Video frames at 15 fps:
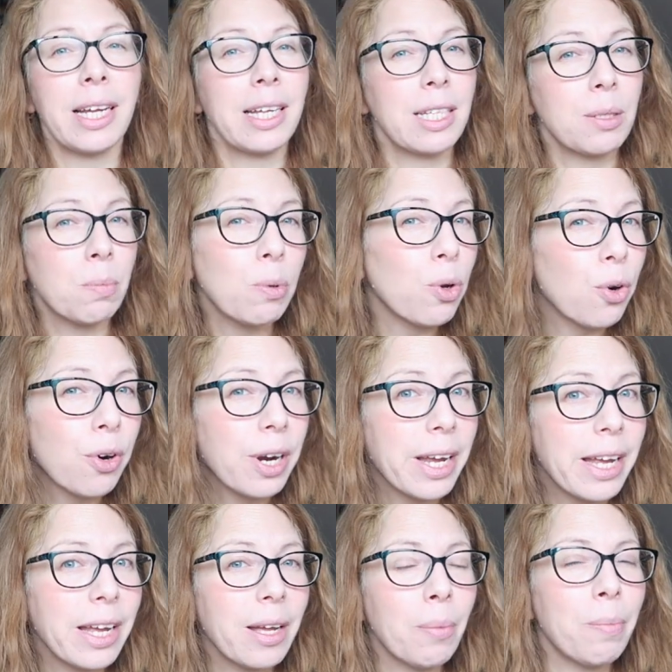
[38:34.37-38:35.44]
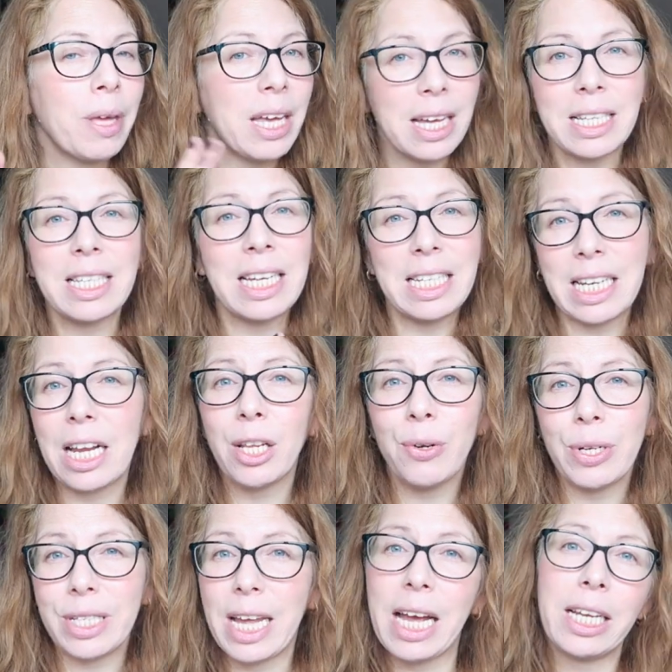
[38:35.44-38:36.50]
exploring because they tell
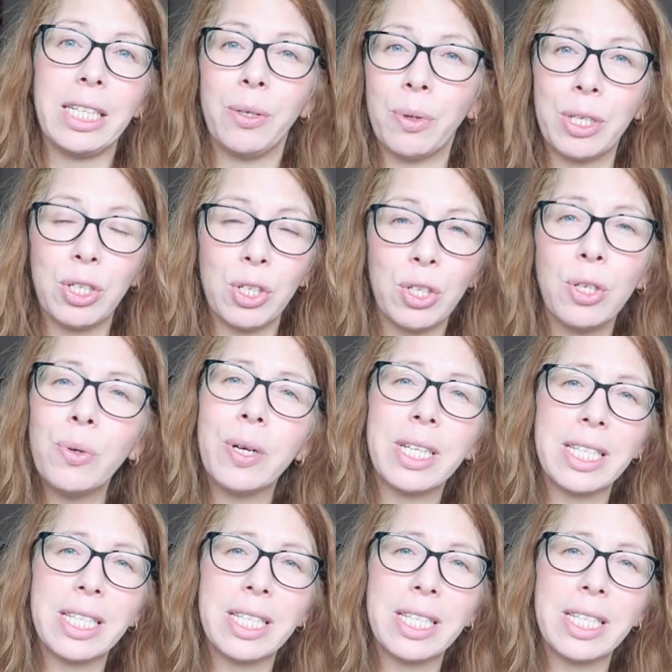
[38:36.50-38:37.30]
you exactly what to do,